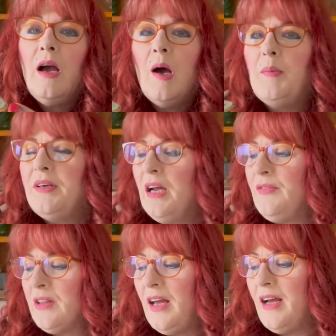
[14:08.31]
But
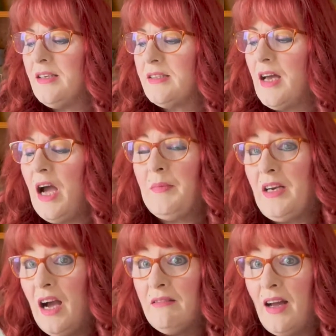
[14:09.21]
nonetheless, I
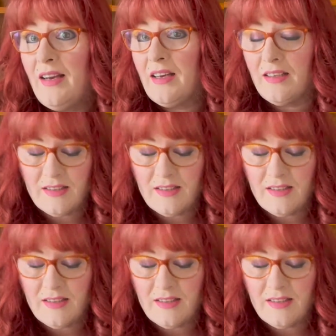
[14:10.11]
like this.